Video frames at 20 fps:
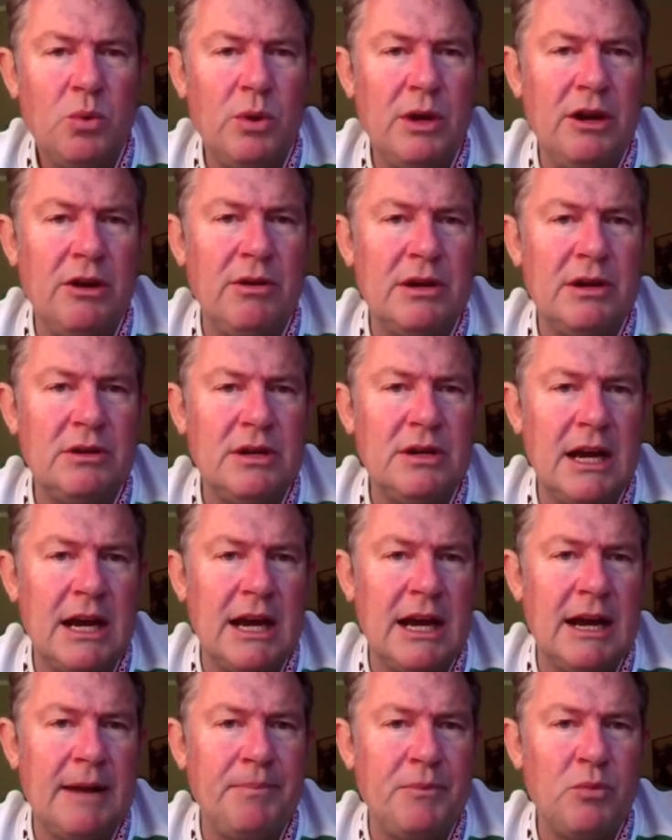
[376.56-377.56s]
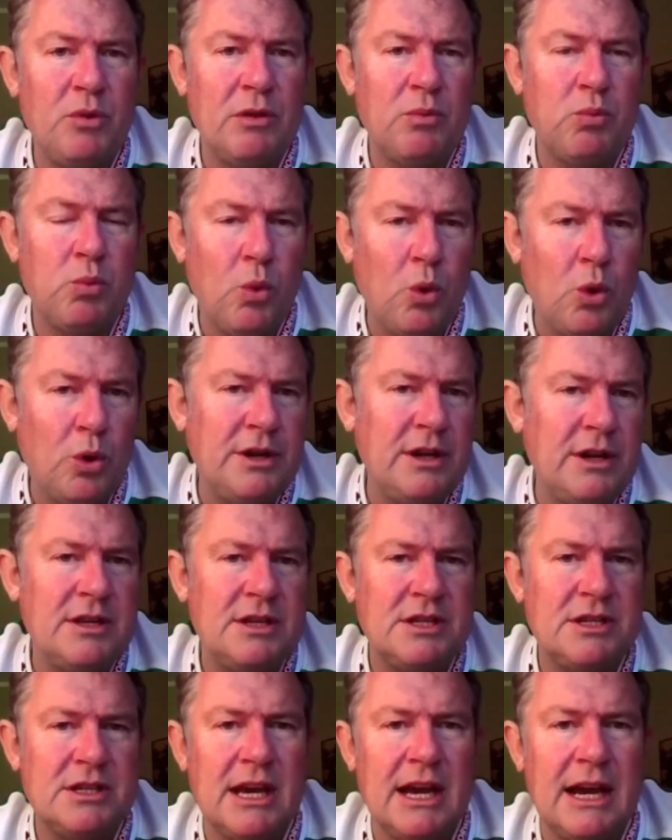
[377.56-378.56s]
in with
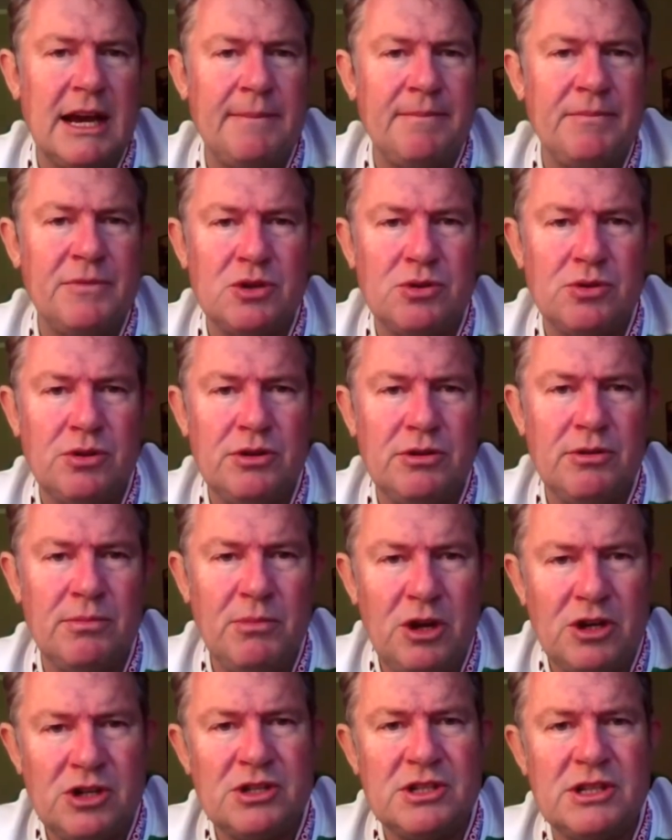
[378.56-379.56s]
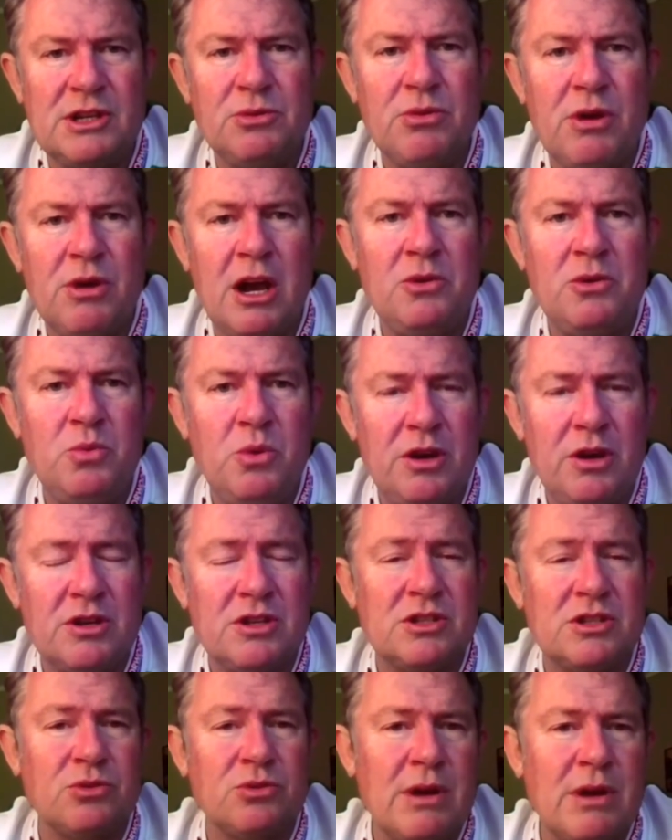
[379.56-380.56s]
waters through to emergency
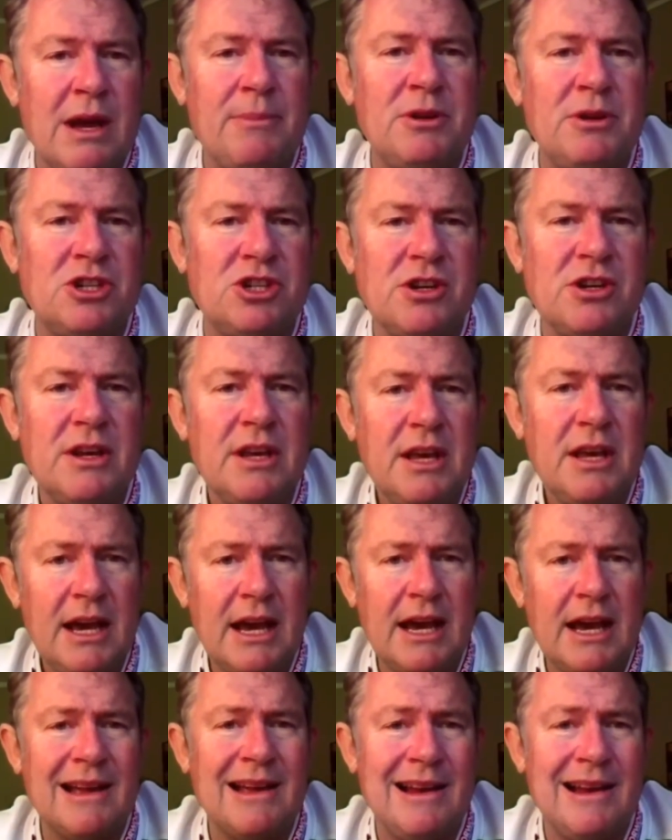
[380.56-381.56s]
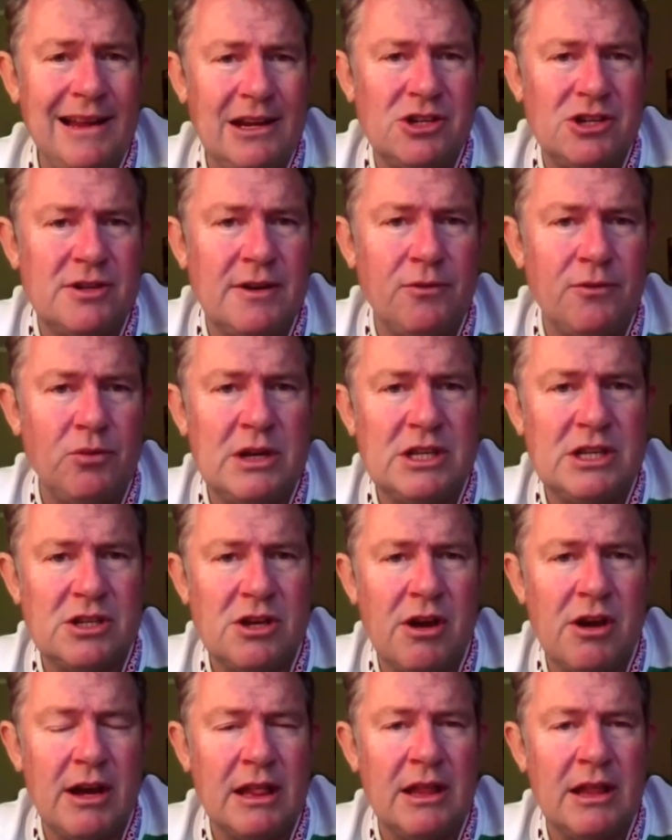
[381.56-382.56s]
roadworks to rubbish, collection of
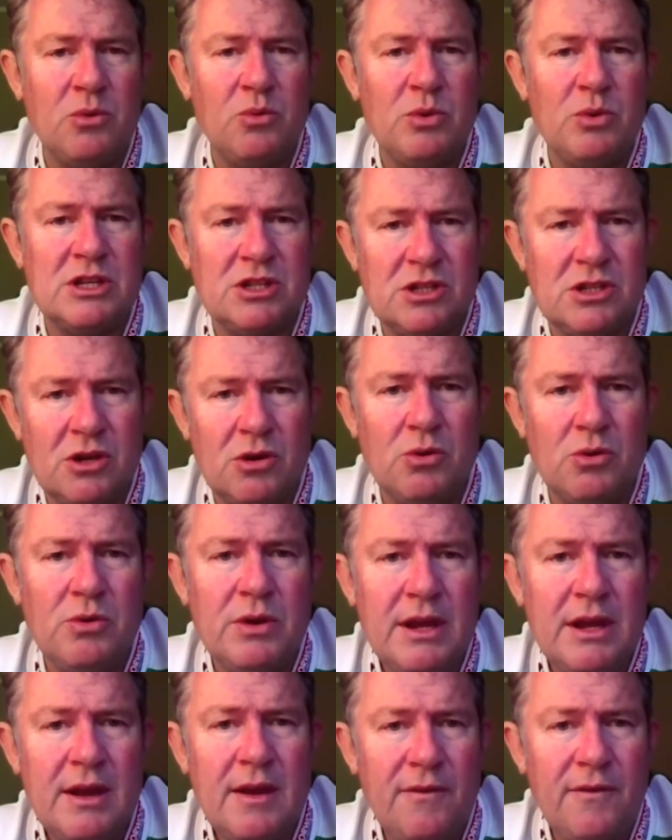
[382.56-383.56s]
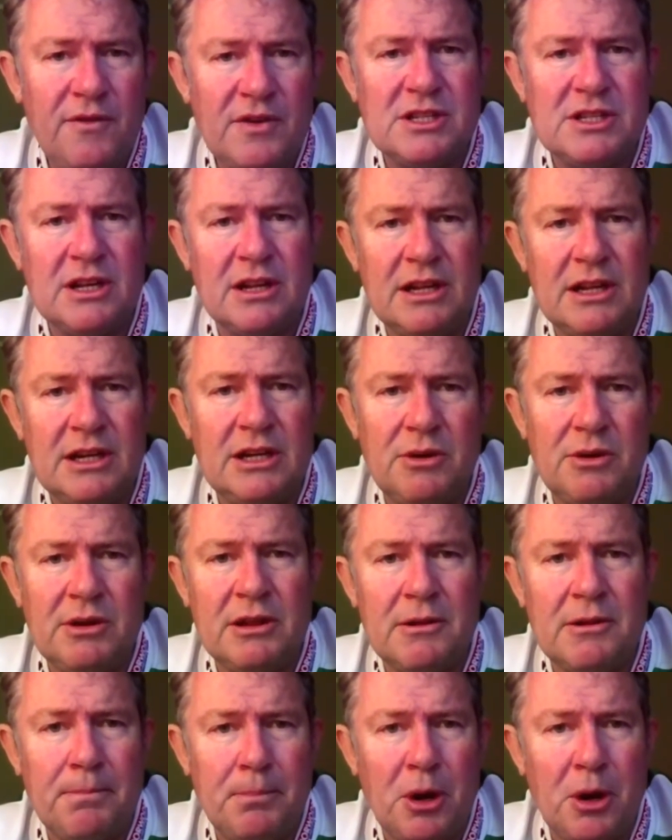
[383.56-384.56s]
recycling. We're still physically doing
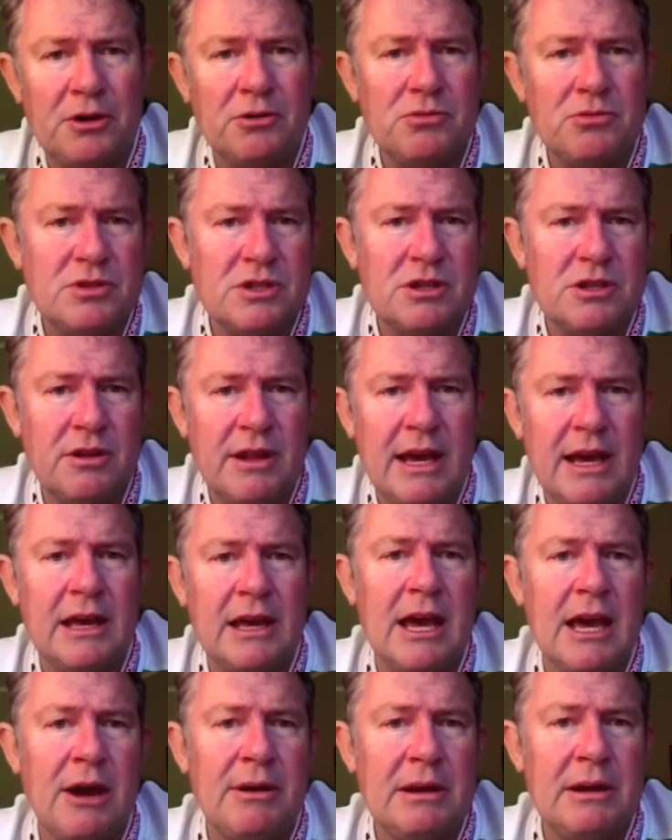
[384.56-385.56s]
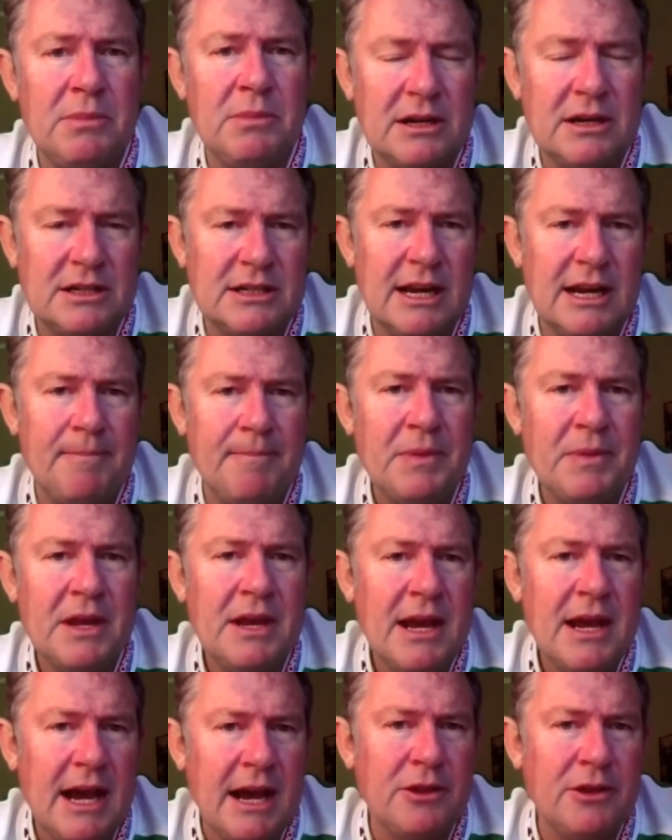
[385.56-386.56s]
the bottles, so they're going, but
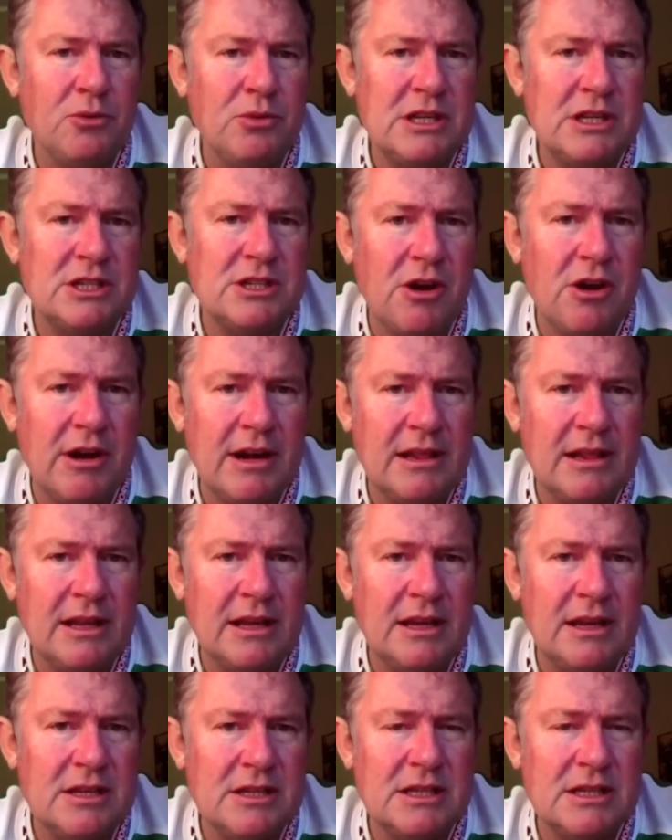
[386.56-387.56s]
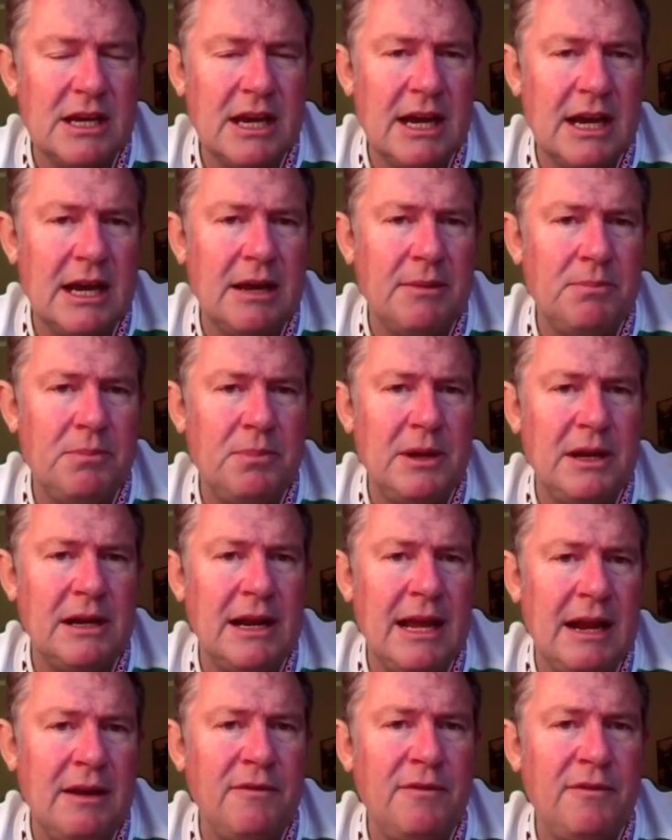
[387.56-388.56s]
other recycling is being
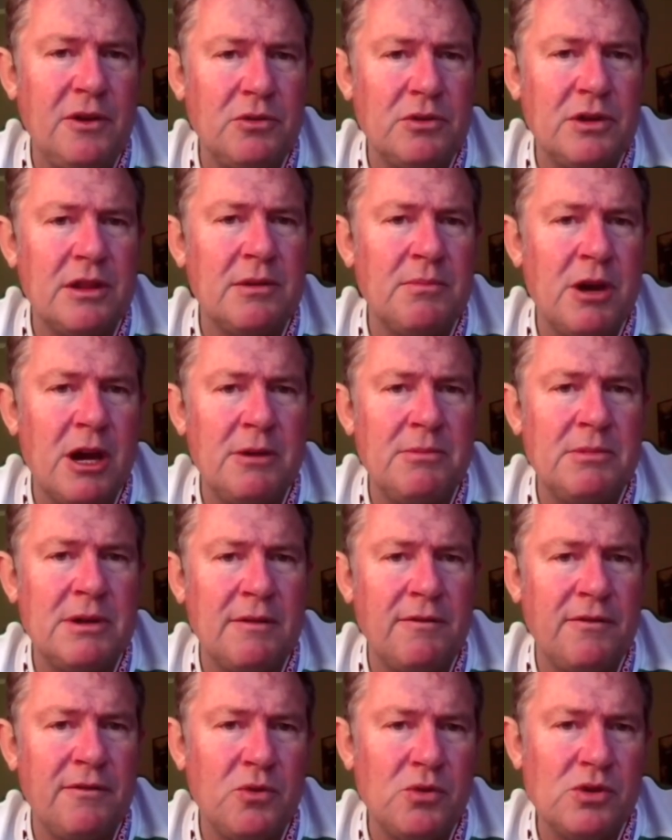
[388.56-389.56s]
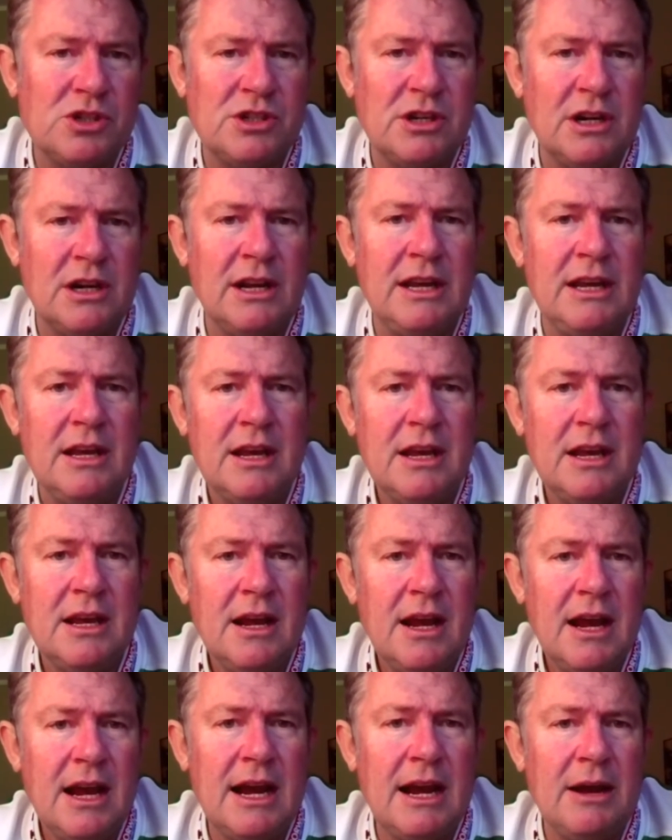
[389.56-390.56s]
landfilled at the moment, unfortunately.
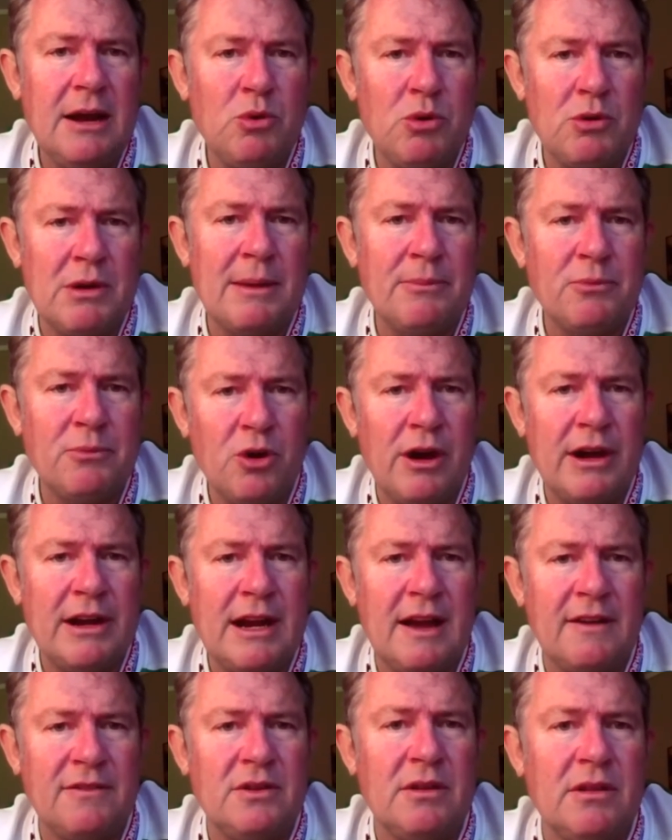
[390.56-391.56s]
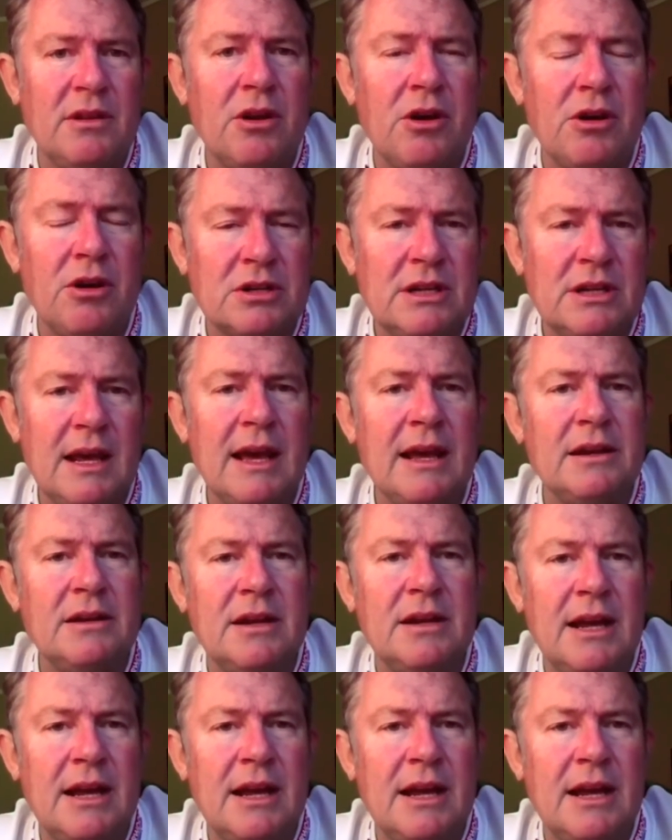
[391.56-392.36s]
We'll come right after the lockdown